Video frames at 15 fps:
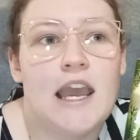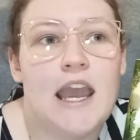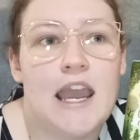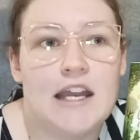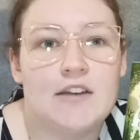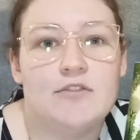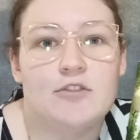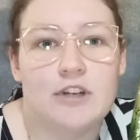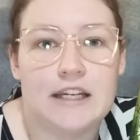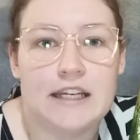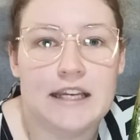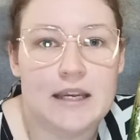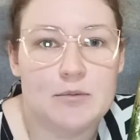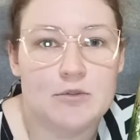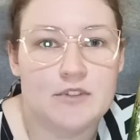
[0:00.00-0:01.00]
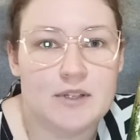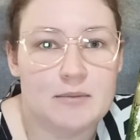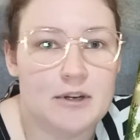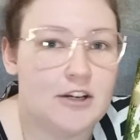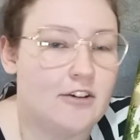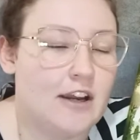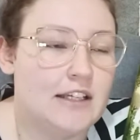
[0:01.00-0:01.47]
Anne of Green Gables at
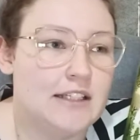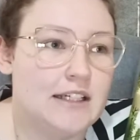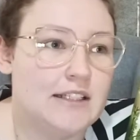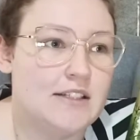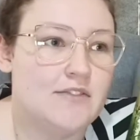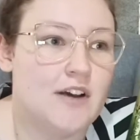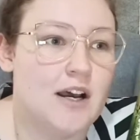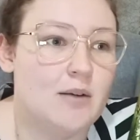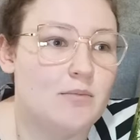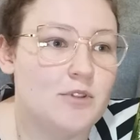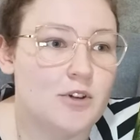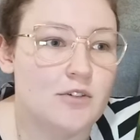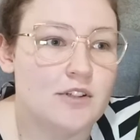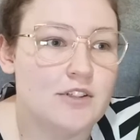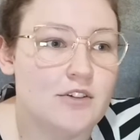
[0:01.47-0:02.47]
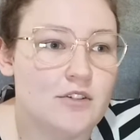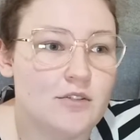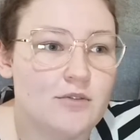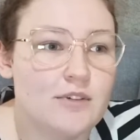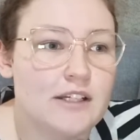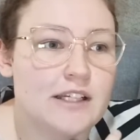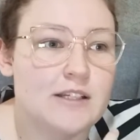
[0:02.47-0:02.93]
my granddad's farm. So it's got
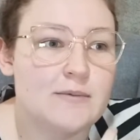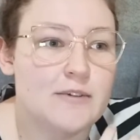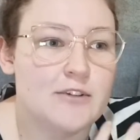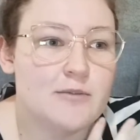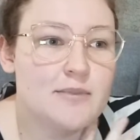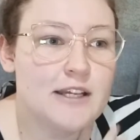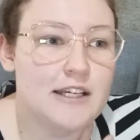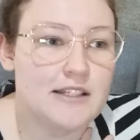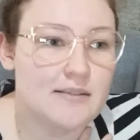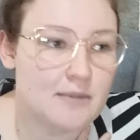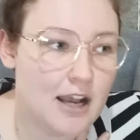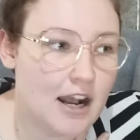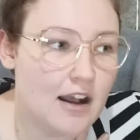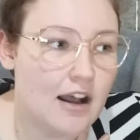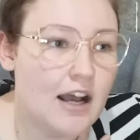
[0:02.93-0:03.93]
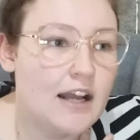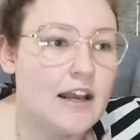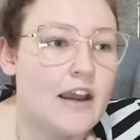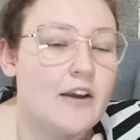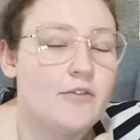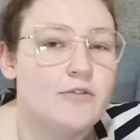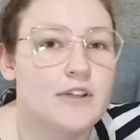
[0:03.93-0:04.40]
a really special place in my heart.
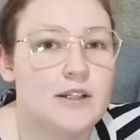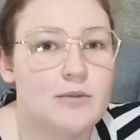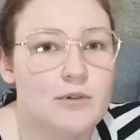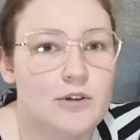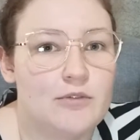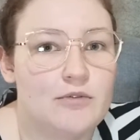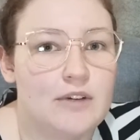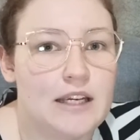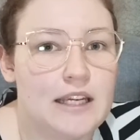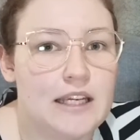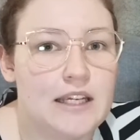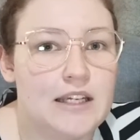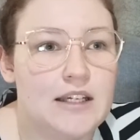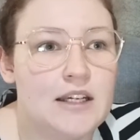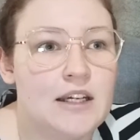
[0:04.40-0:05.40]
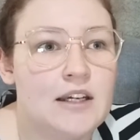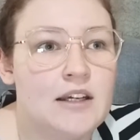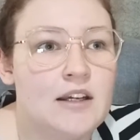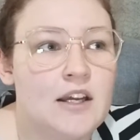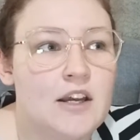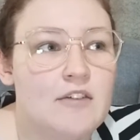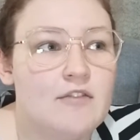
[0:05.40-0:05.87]
I really want to
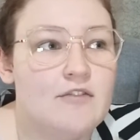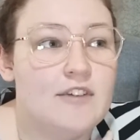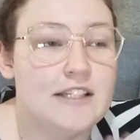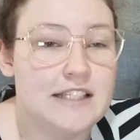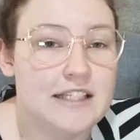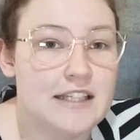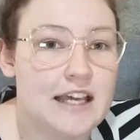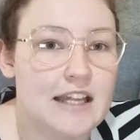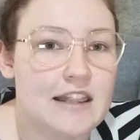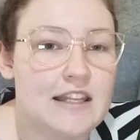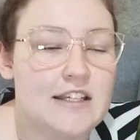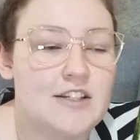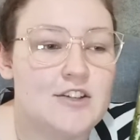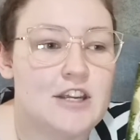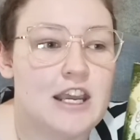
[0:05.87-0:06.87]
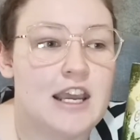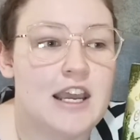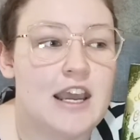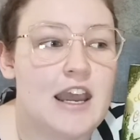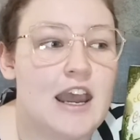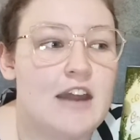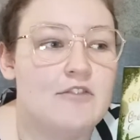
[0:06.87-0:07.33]
revisit that this
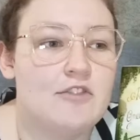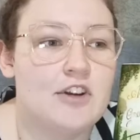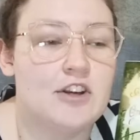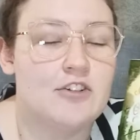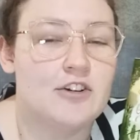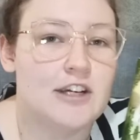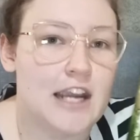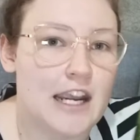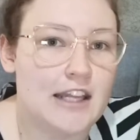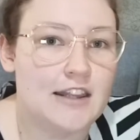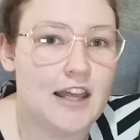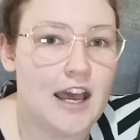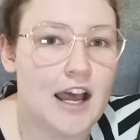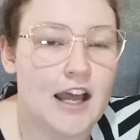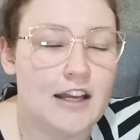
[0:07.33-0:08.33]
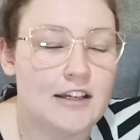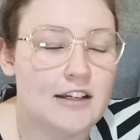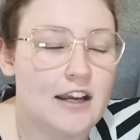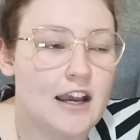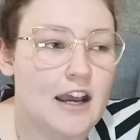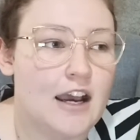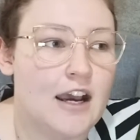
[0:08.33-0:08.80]
year and recreate that,
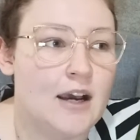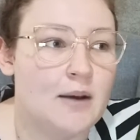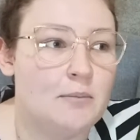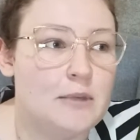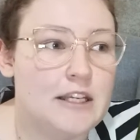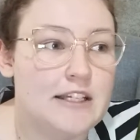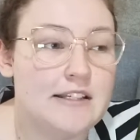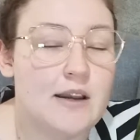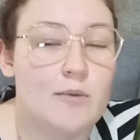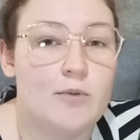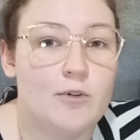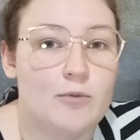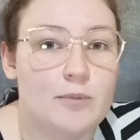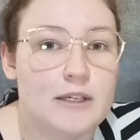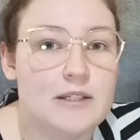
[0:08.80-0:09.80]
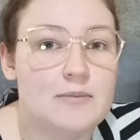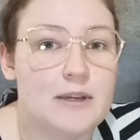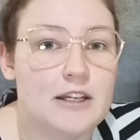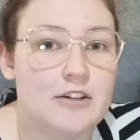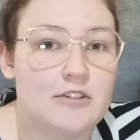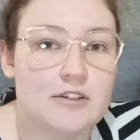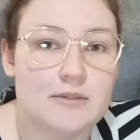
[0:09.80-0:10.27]
because I will be
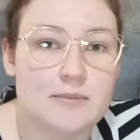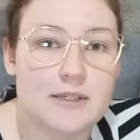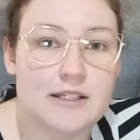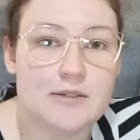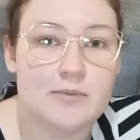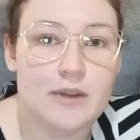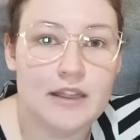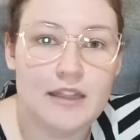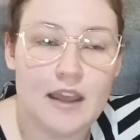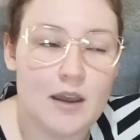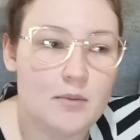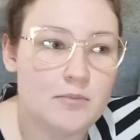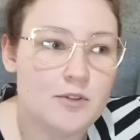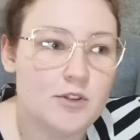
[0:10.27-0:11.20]
spending Christmas with them.